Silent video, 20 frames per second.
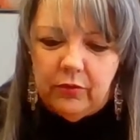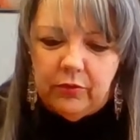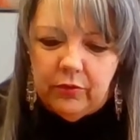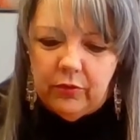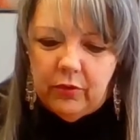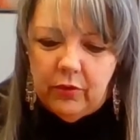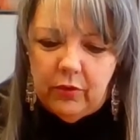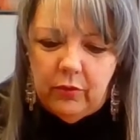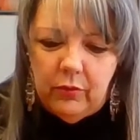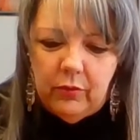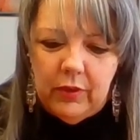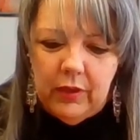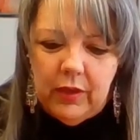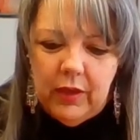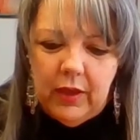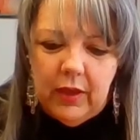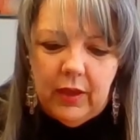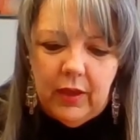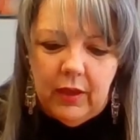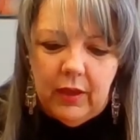So,
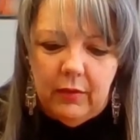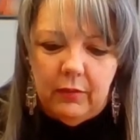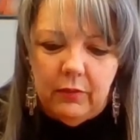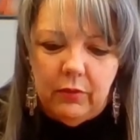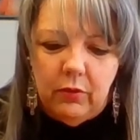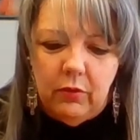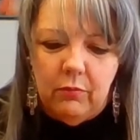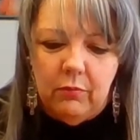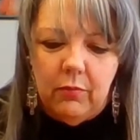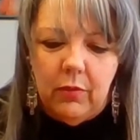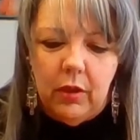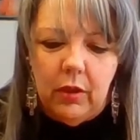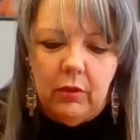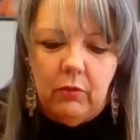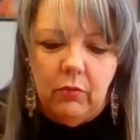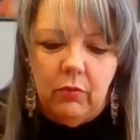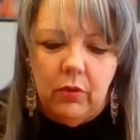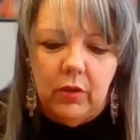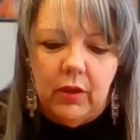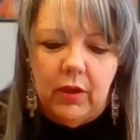yeah, you
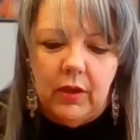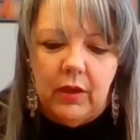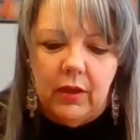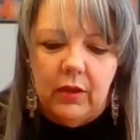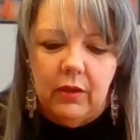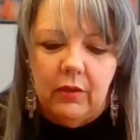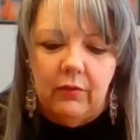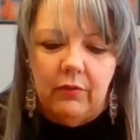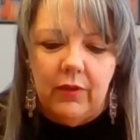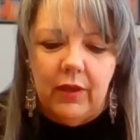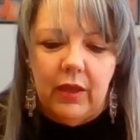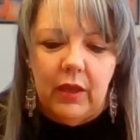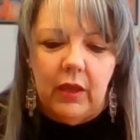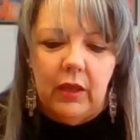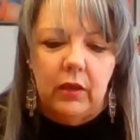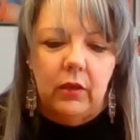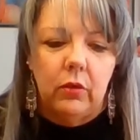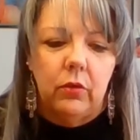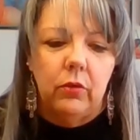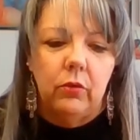might want to have
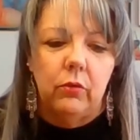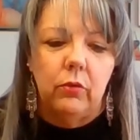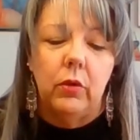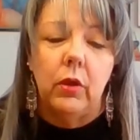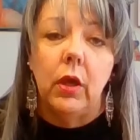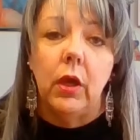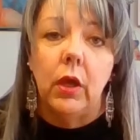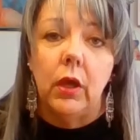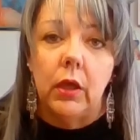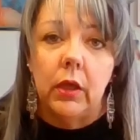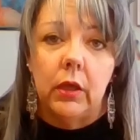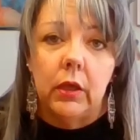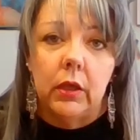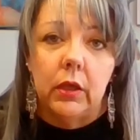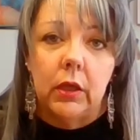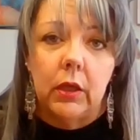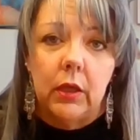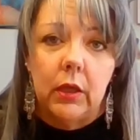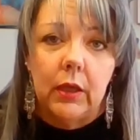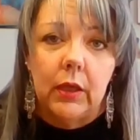a glue
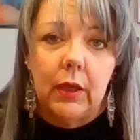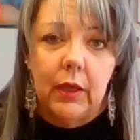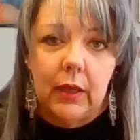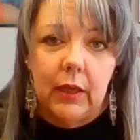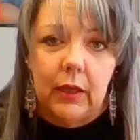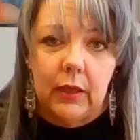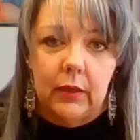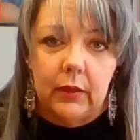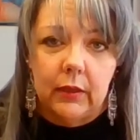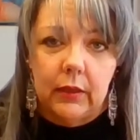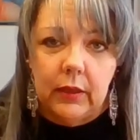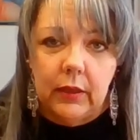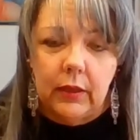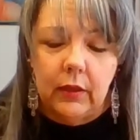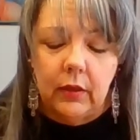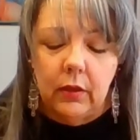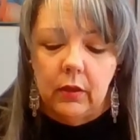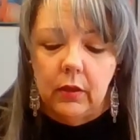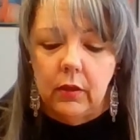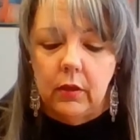gun
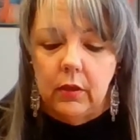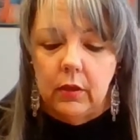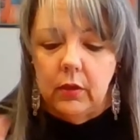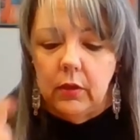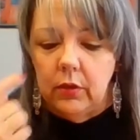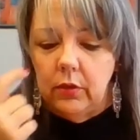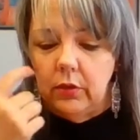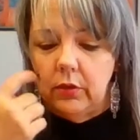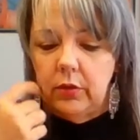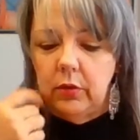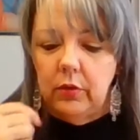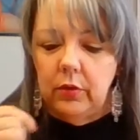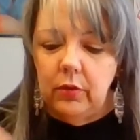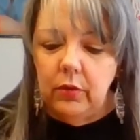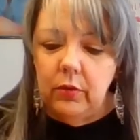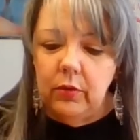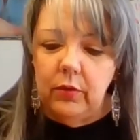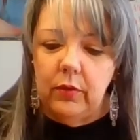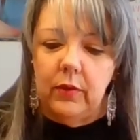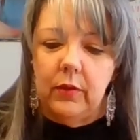handy to
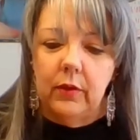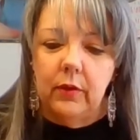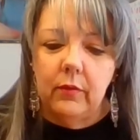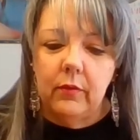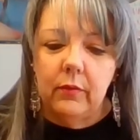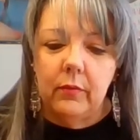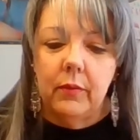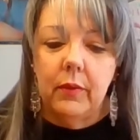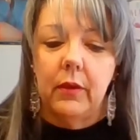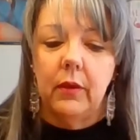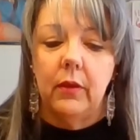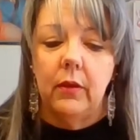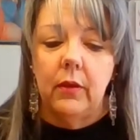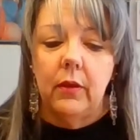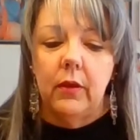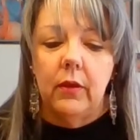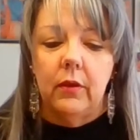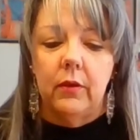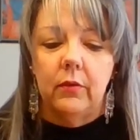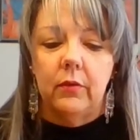do this, but
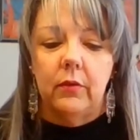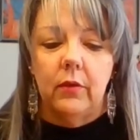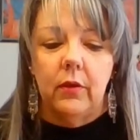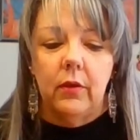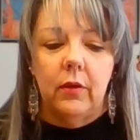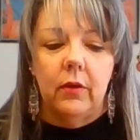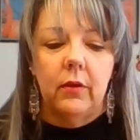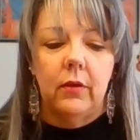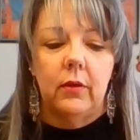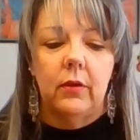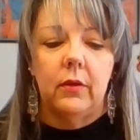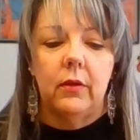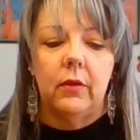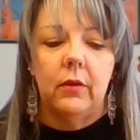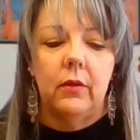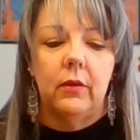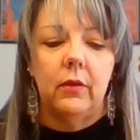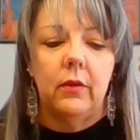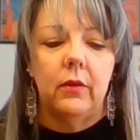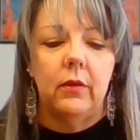
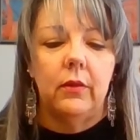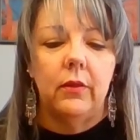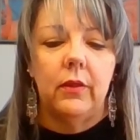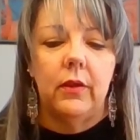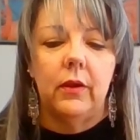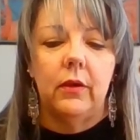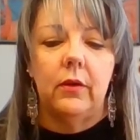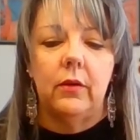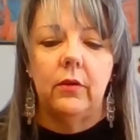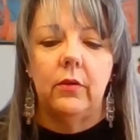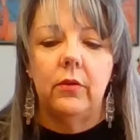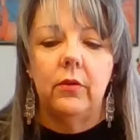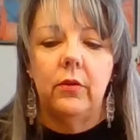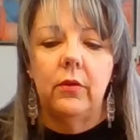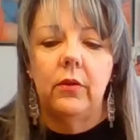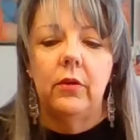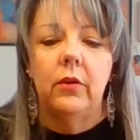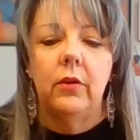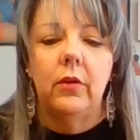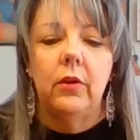ta-da, there
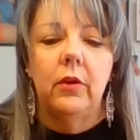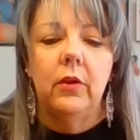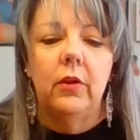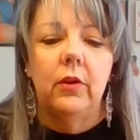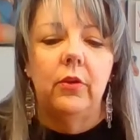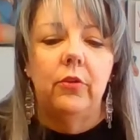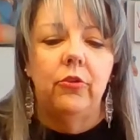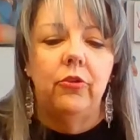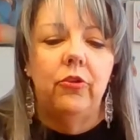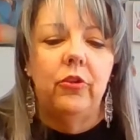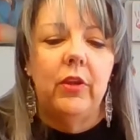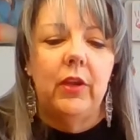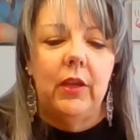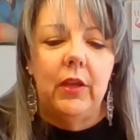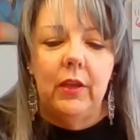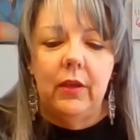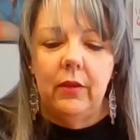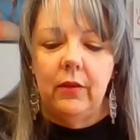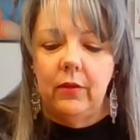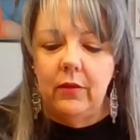
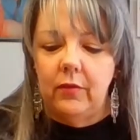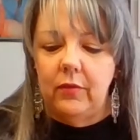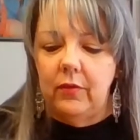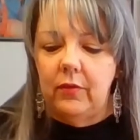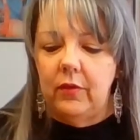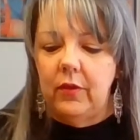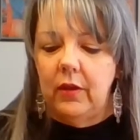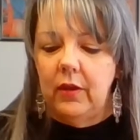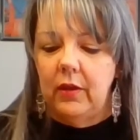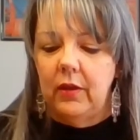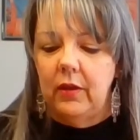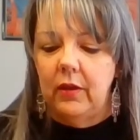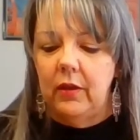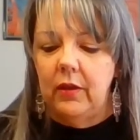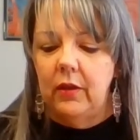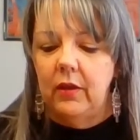she is